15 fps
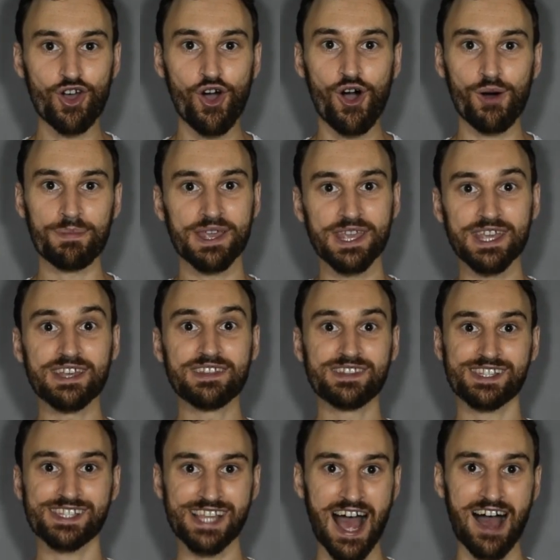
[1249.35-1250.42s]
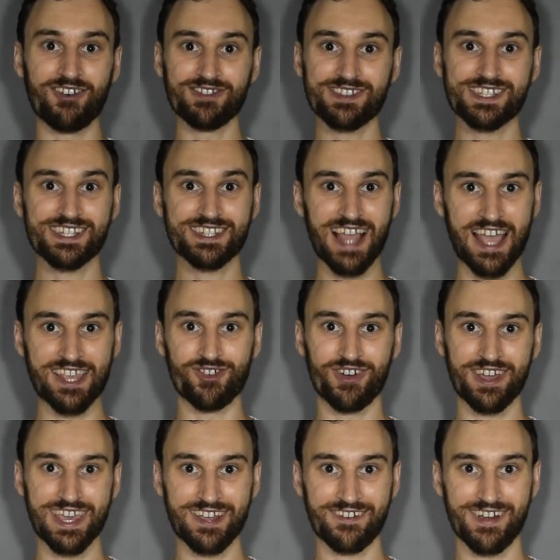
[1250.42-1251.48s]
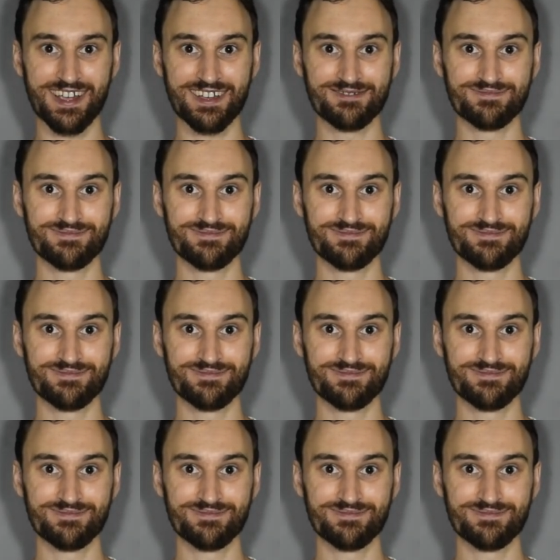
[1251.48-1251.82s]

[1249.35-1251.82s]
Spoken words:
copy the sounds that you're hearing.